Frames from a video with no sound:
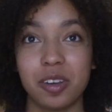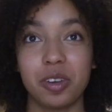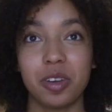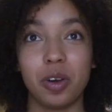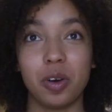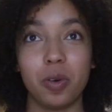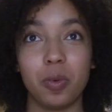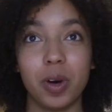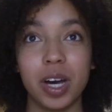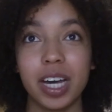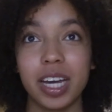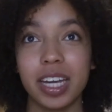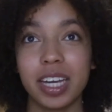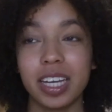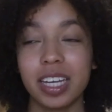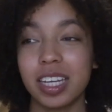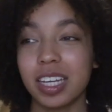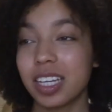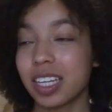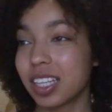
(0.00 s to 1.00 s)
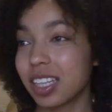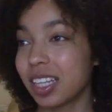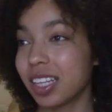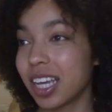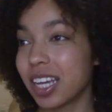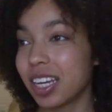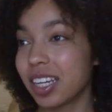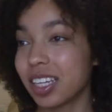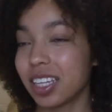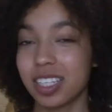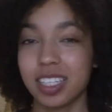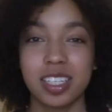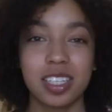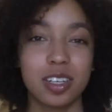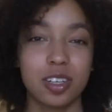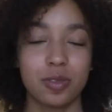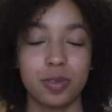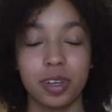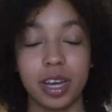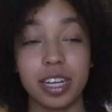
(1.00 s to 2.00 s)
Don't know why the lighting is
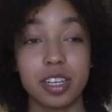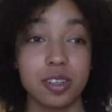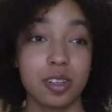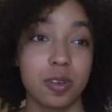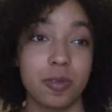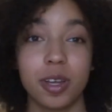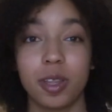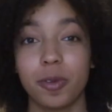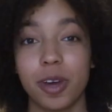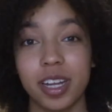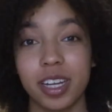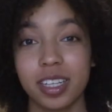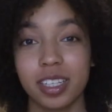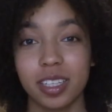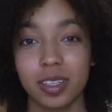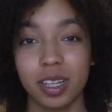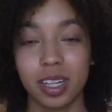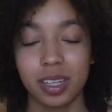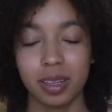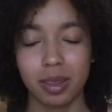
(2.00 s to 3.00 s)
so, well, I do know why the lighting